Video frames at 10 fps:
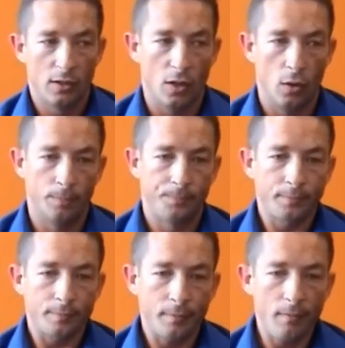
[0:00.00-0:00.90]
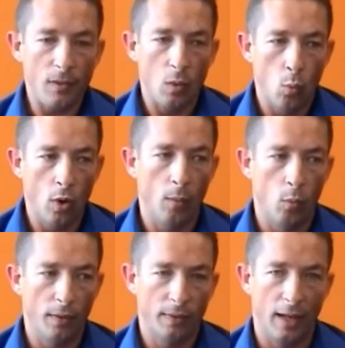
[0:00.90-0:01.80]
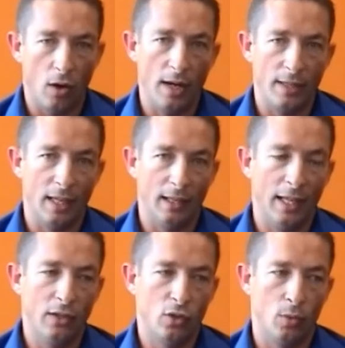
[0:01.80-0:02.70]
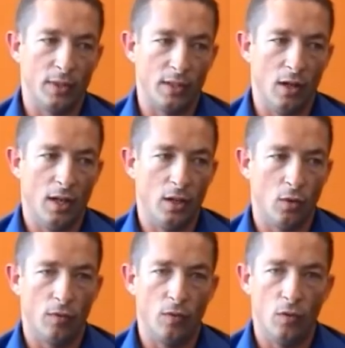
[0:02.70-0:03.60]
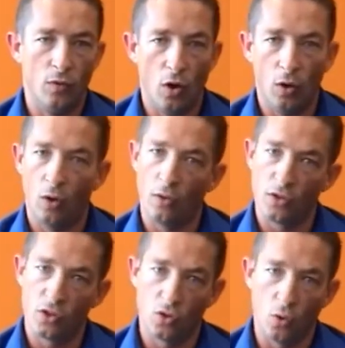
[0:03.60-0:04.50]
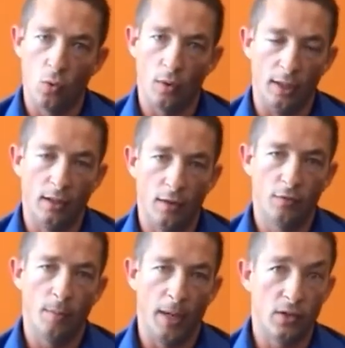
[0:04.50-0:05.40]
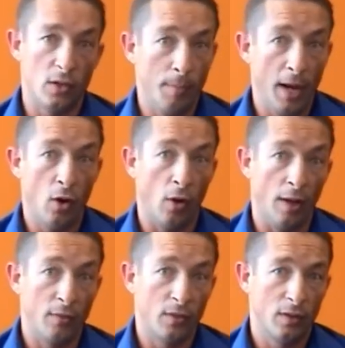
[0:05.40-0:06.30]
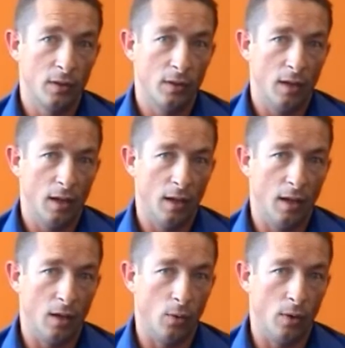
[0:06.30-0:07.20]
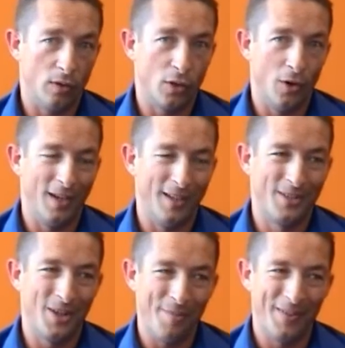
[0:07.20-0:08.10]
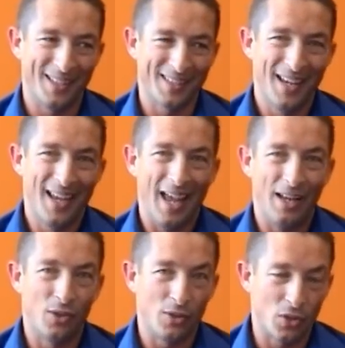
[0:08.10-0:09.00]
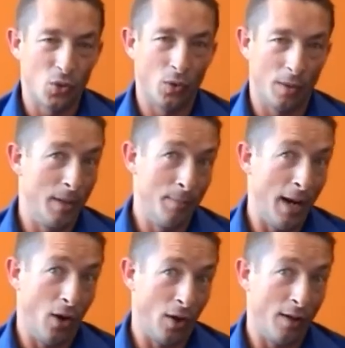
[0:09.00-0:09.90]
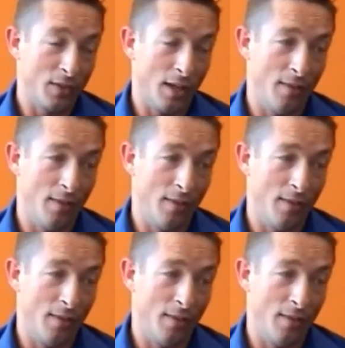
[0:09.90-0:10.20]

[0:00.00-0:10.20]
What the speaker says: So what that idea led to was the idea of no longer storing information in paragraphs, in topics, and to store them in paragraphs.